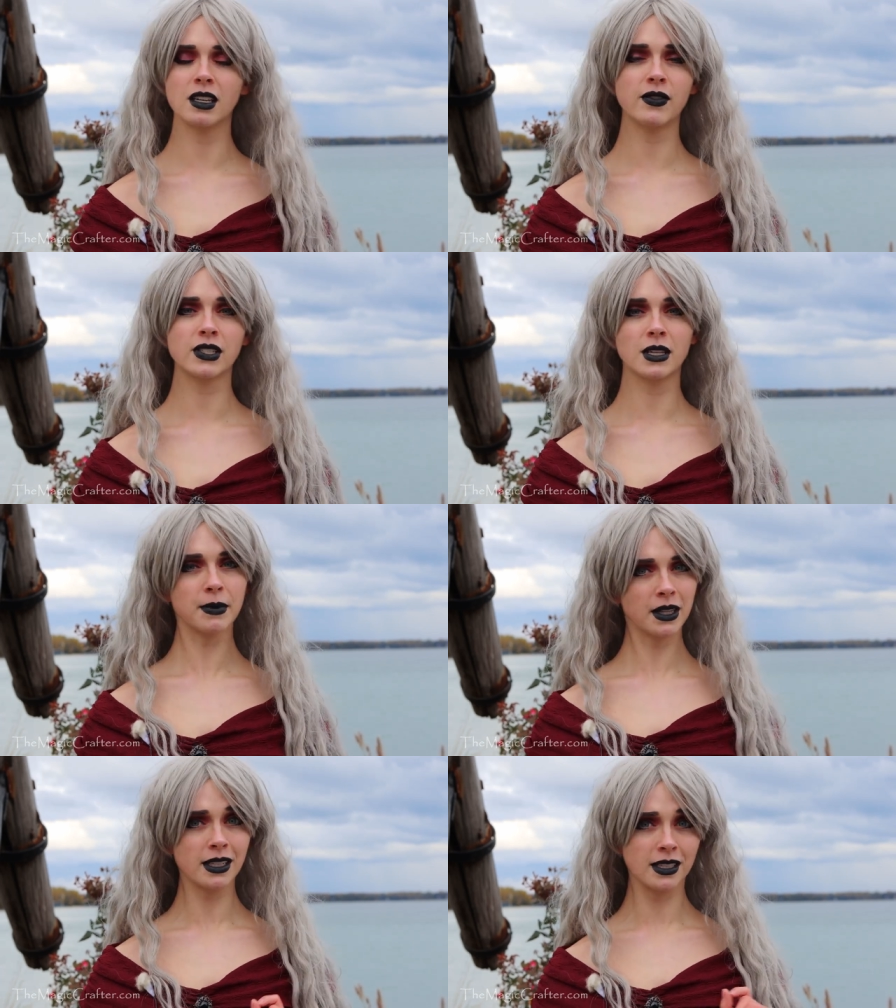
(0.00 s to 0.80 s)
If it's
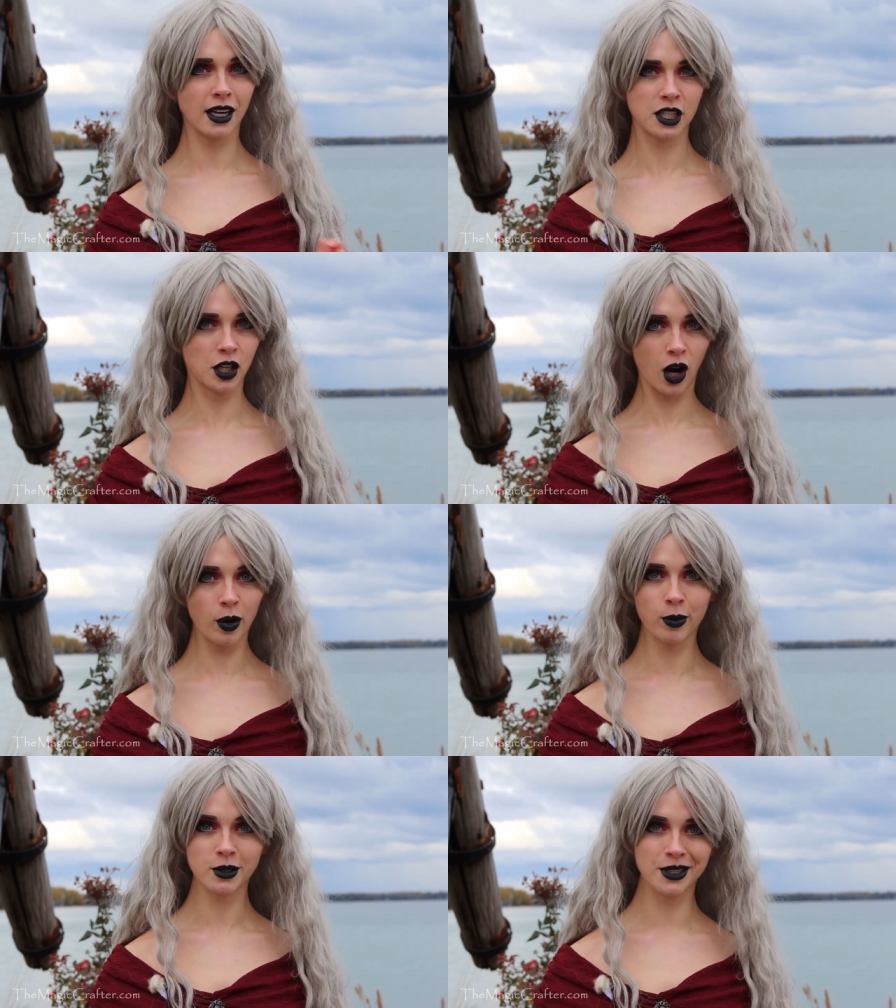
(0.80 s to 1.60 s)
something that's not
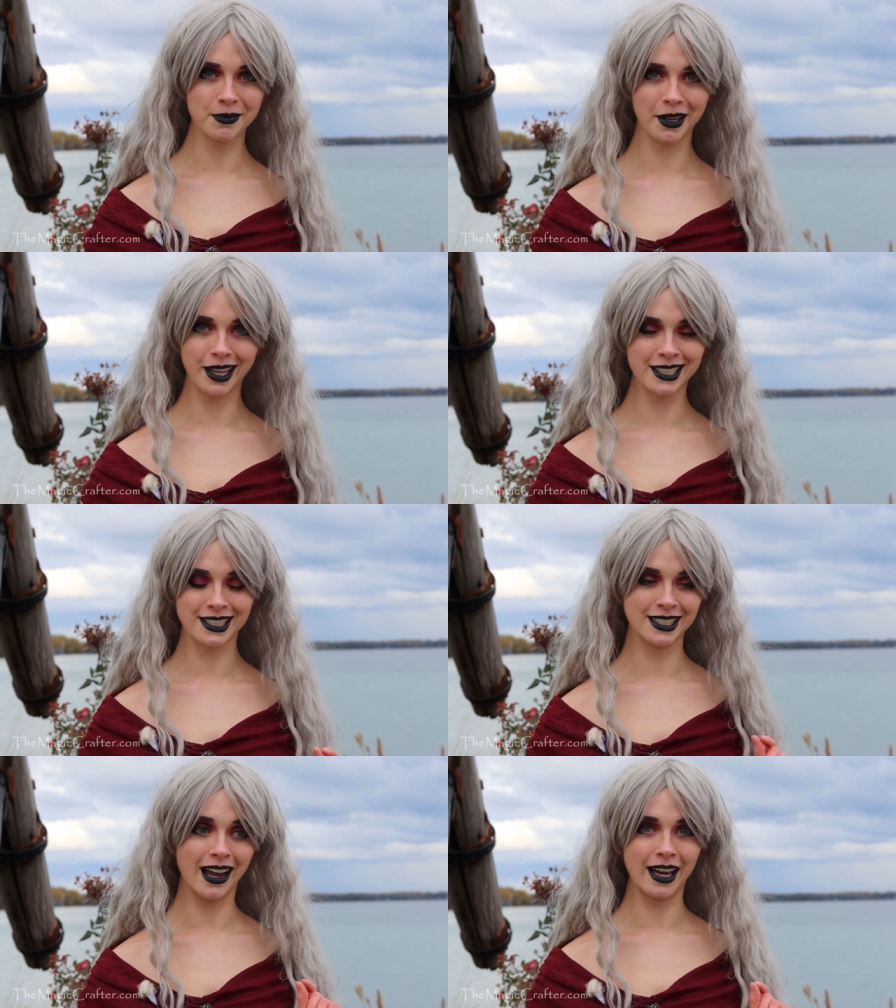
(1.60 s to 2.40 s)
sharp or something
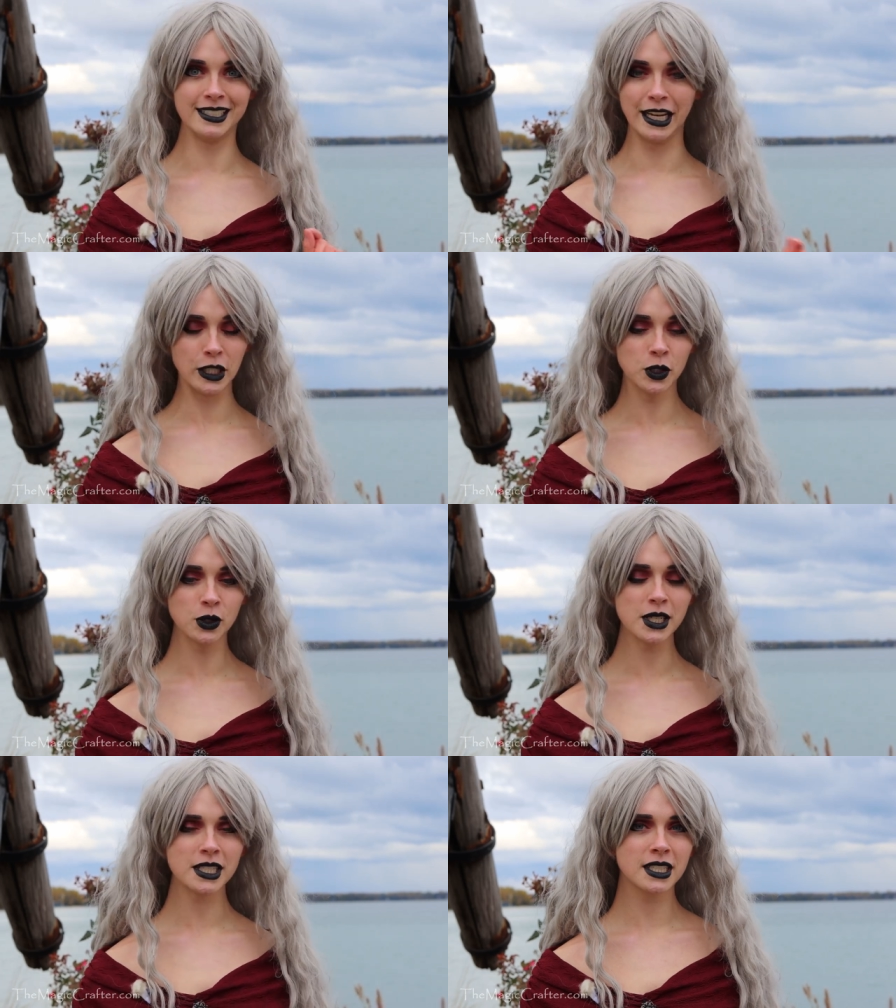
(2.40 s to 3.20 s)
that's not
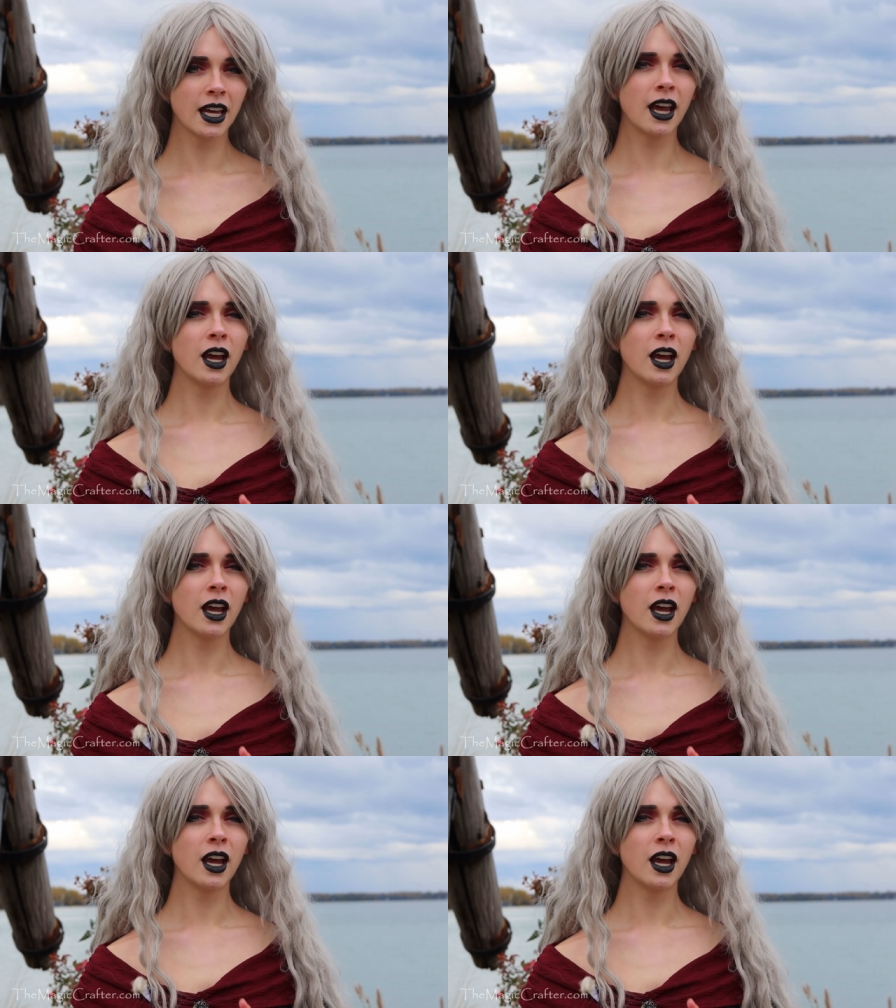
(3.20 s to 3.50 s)
dangerous,